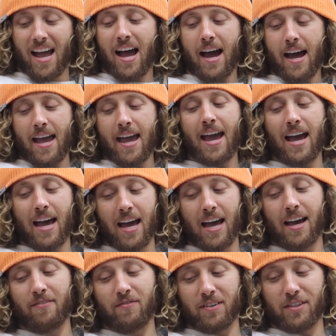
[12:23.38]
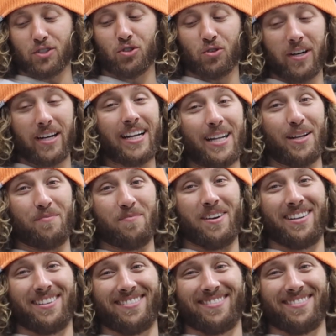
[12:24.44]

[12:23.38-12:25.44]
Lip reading: I have a dream